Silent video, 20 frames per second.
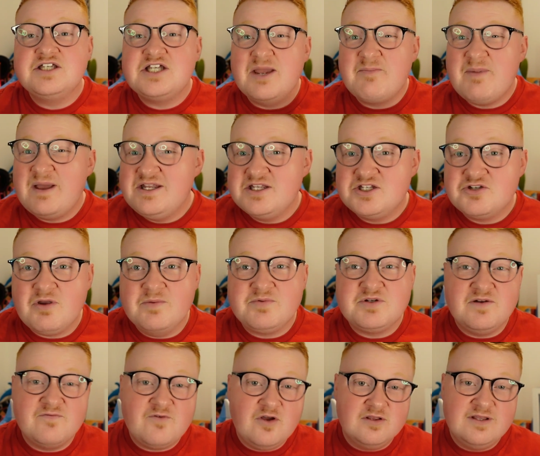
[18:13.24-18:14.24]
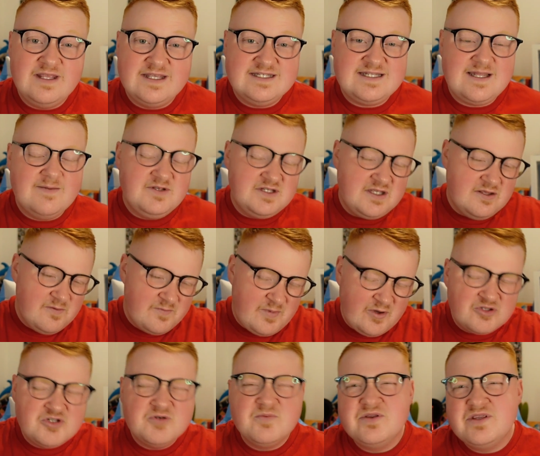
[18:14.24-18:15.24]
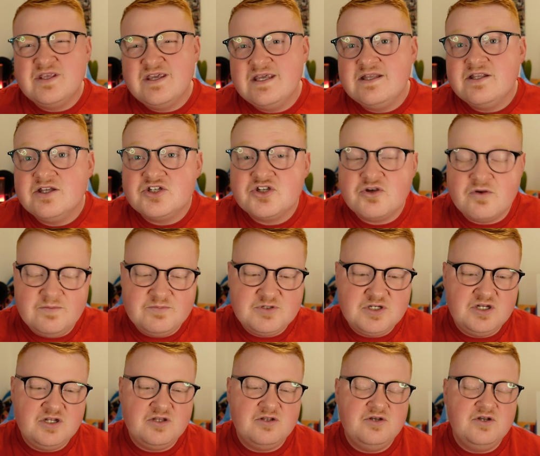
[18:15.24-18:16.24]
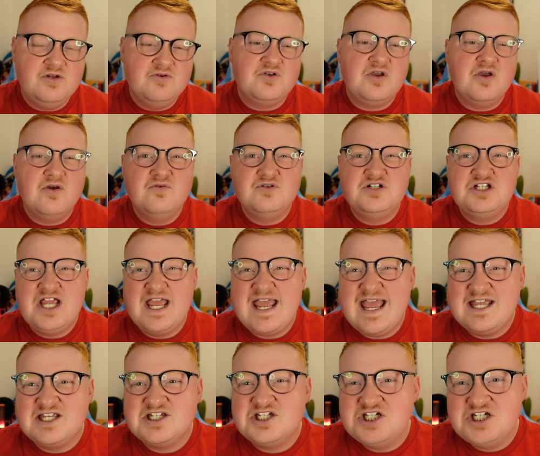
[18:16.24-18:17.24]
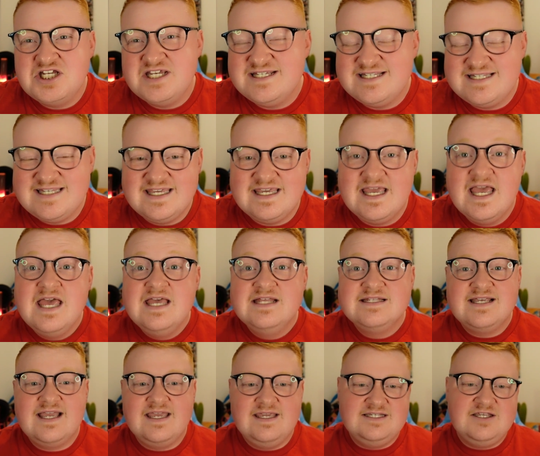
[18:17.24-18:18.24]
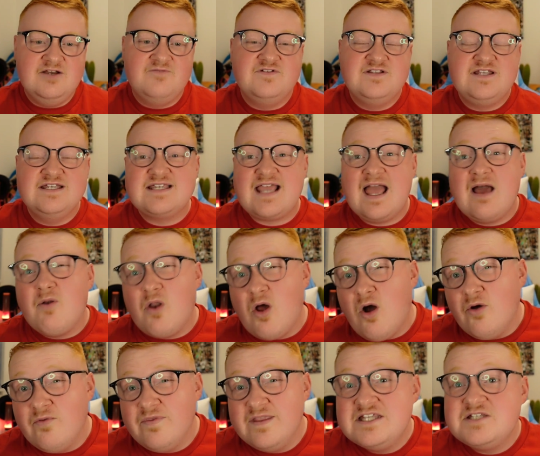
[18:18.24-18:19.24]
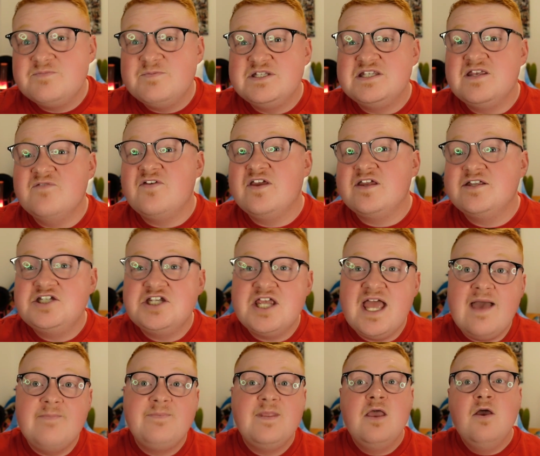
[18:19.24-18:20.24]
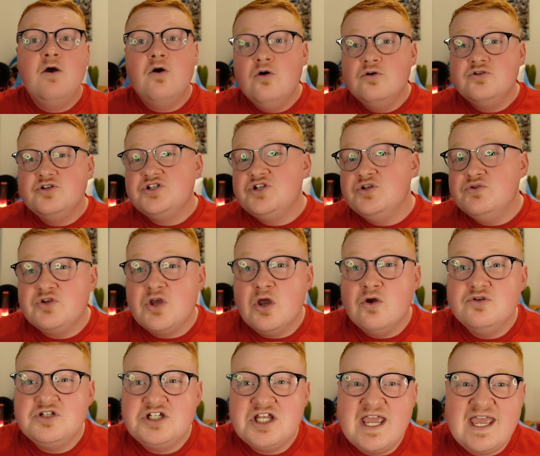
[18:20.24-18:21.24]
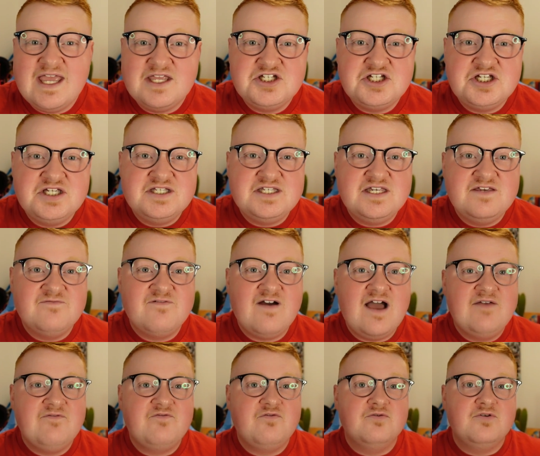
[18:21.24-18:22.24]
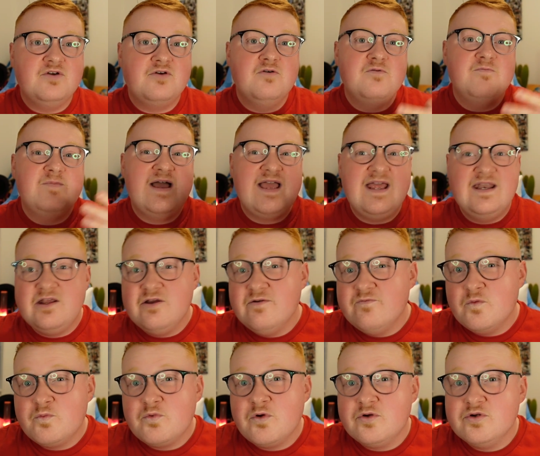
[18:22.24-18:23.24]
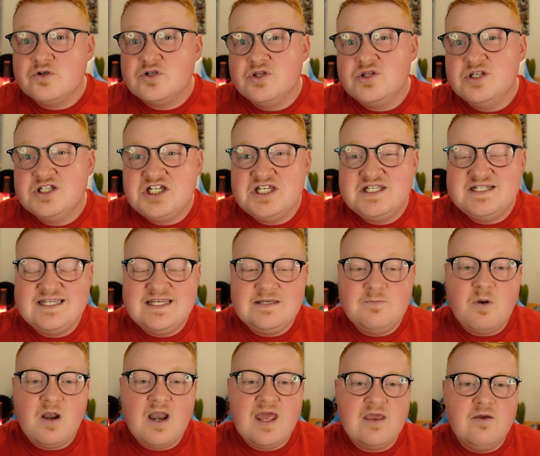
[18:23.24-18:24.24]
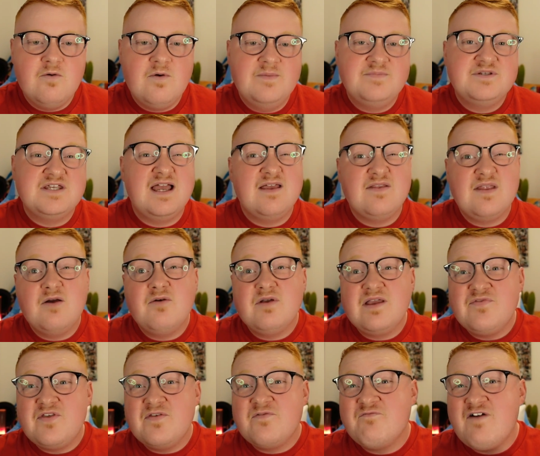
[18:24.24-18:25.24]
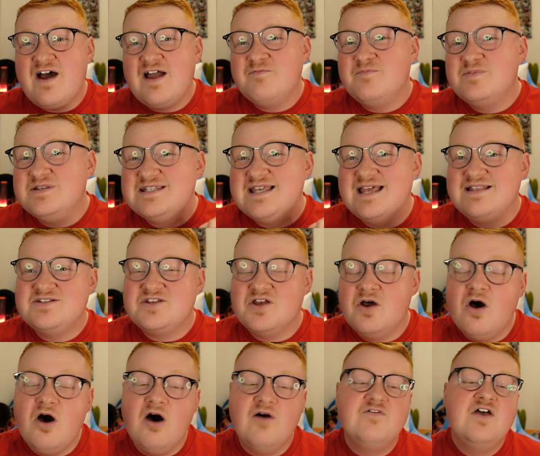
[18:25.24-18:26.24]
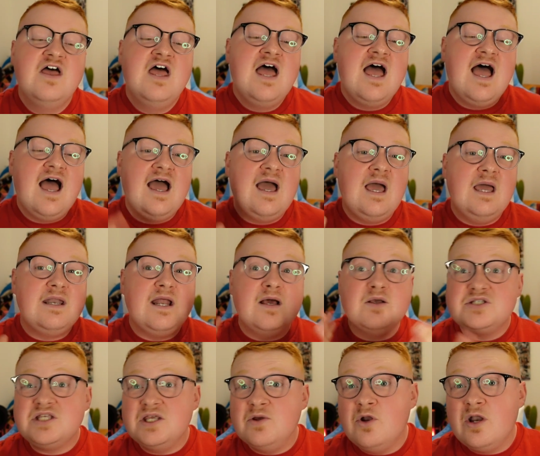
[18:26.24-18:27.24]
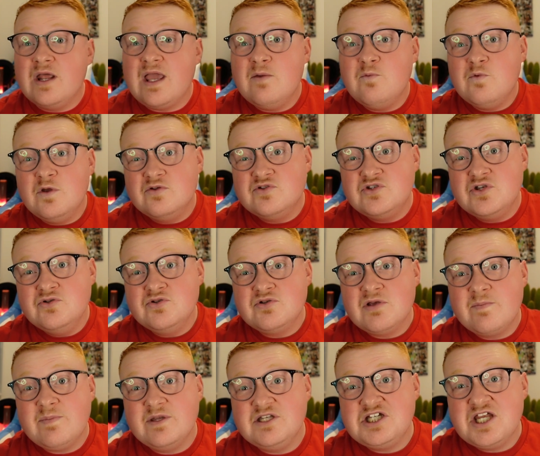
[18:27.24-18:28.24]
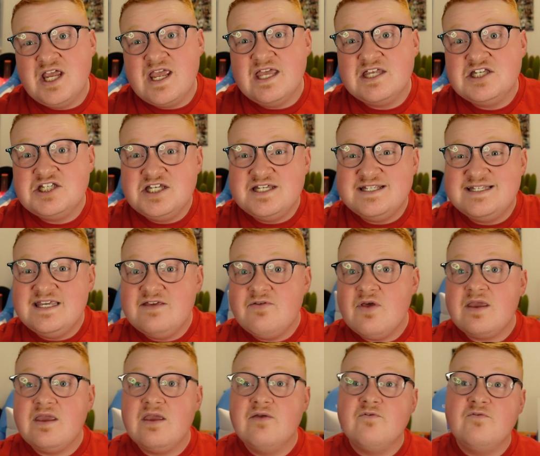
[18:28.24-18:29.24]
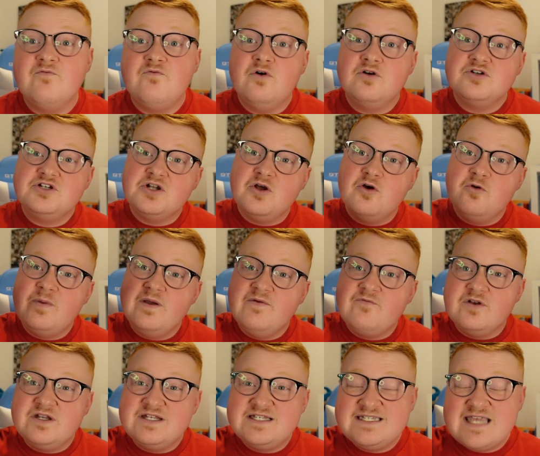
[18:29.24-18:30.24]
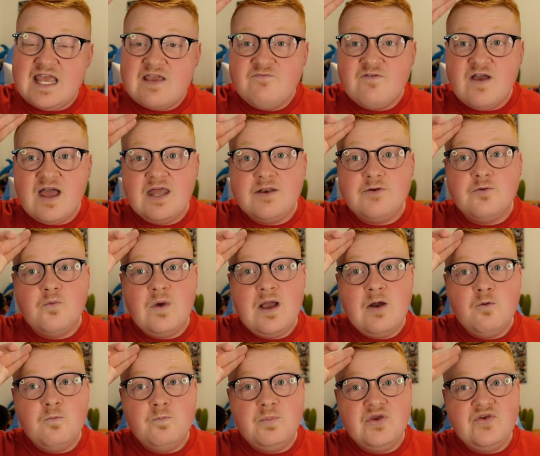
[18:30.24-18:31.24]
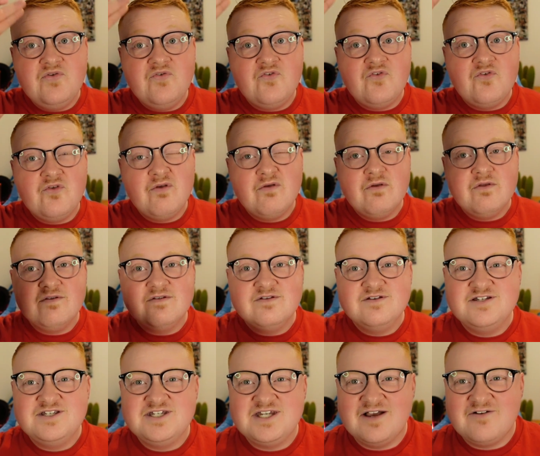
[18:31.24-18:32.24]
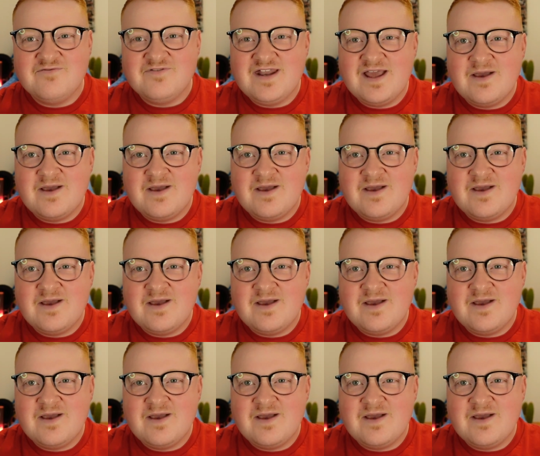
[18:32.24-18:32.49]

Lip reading: check my description. I've got links to them. It's at the bottom of the description. You can use code JSGC to get yourself a discount on this specific chair, or just use code JSGC5 if you want to go and buy any other products on the GT Player website, and that'll give you 5% off. And I'll see you all again real soon. So I've been JSGC. Thank you everyone for watching. I hope everyone is safe and well. Peace. Ciao for